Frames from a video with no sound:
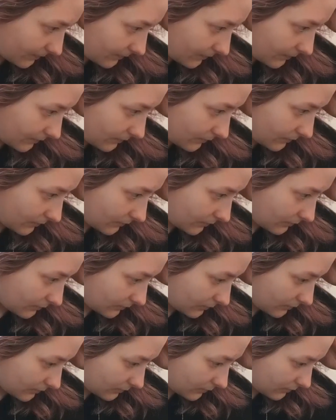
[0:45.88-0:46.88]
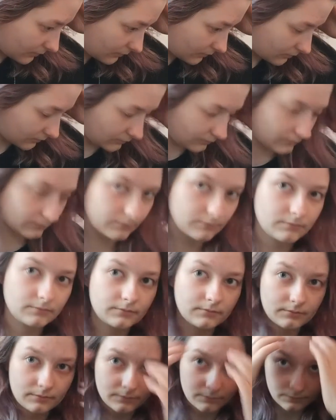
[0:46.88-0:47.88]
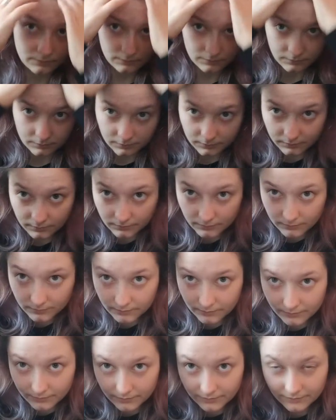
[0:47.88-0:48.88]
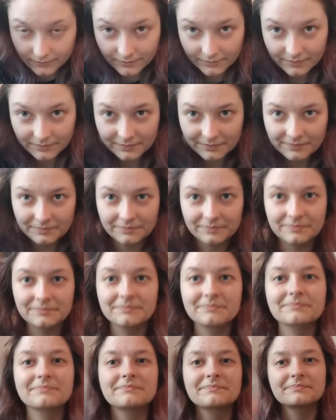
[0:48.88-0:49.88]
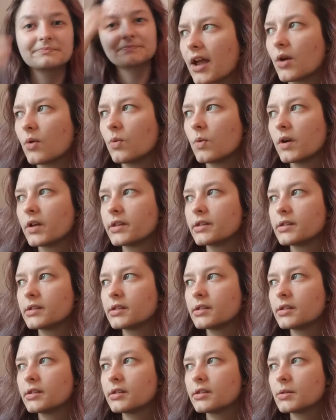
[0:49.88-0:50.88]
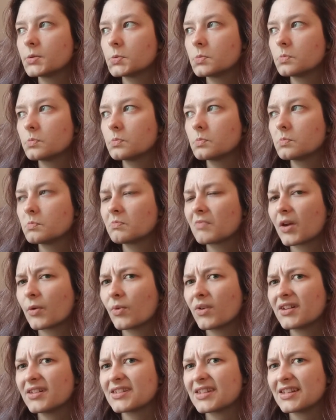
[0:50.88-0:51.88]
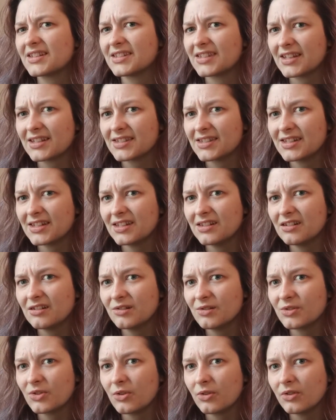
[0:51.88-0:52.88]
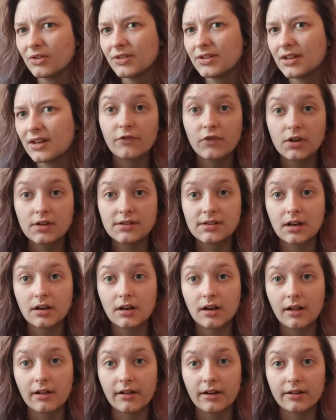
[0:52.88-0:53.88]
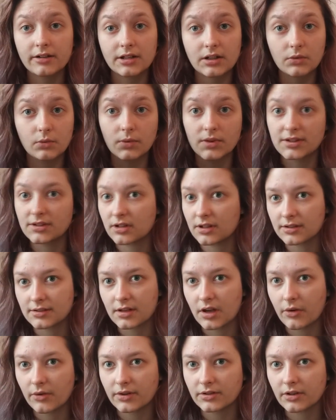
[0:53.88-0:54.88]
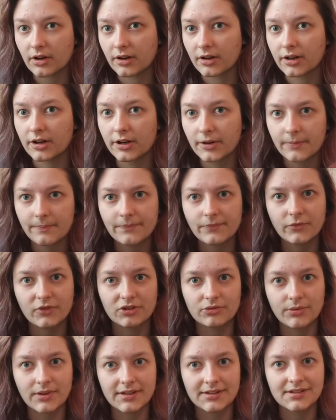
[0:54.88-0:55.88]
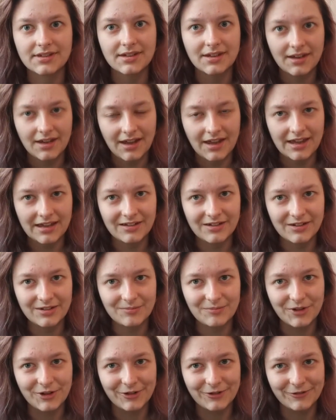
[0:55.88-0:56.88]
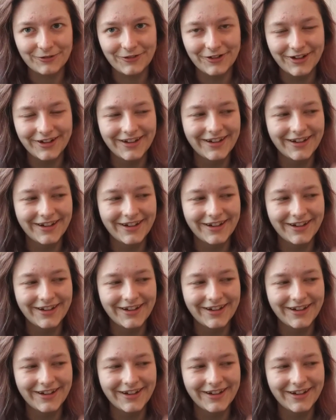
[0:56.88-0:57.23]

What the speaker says: at the roots, and I started dyeing my hair I think when I was, I want to say 16 years old. The first hair color I did was just going darker, which was a good move.